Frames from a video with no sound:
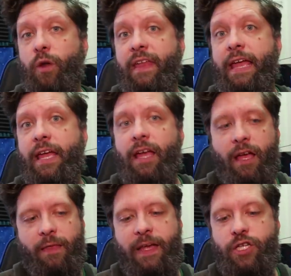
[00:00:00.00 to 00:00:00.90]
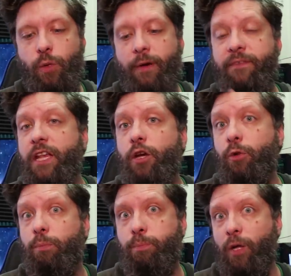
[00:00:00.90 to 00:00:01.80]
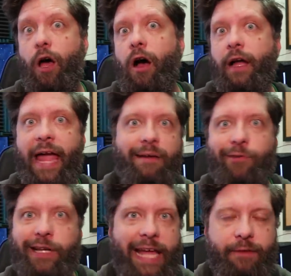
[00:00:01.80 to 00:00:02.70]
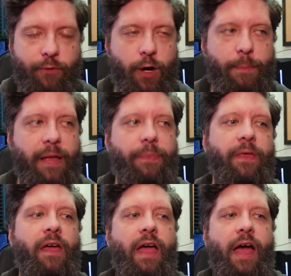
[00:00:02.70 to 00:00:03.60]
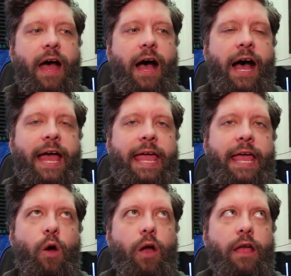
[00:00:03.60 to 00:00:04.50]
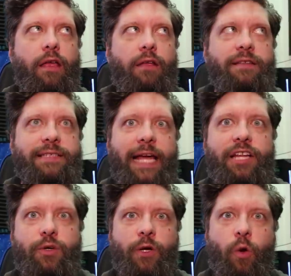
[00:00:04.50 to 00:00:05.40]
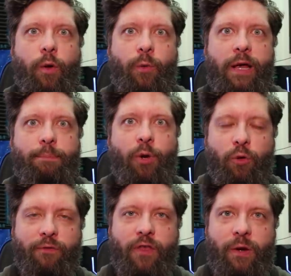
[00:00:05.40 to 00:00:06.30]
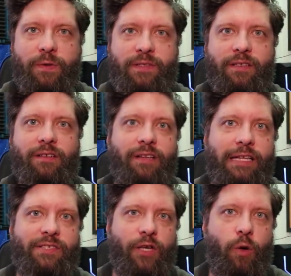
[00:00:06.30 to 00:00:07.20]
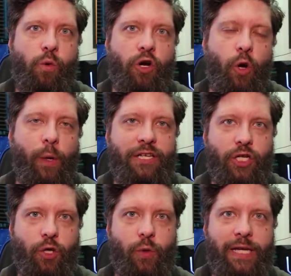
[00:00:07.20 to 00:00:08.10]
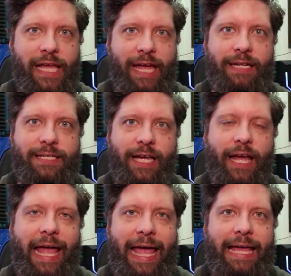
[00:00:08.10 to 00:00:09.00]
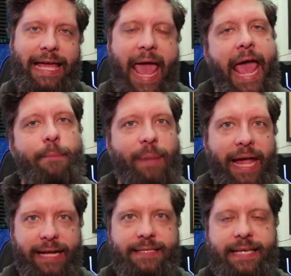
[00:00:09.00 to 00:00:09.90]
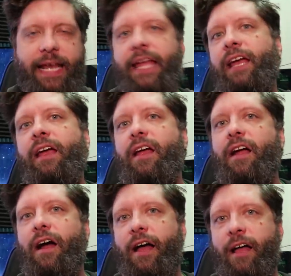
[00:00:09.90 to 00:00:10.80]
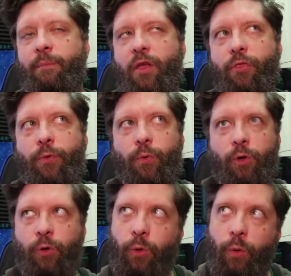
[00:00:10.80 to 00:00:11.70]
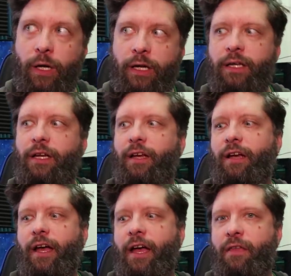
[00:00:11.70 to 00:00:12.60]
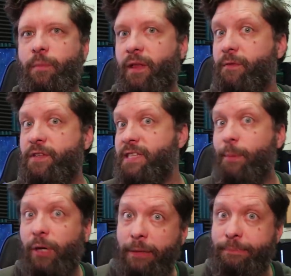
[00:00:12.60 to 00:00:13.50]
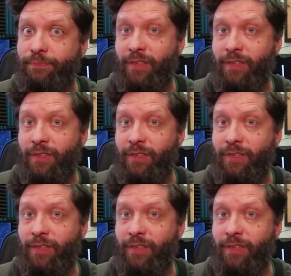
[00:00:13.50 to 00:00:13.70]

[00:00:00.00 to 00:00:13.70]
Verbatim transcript: where they, they do a video blog every day for a month. I decided to incorporate both of those. And so we're going to create a campaign setting um, through uh, the month of December.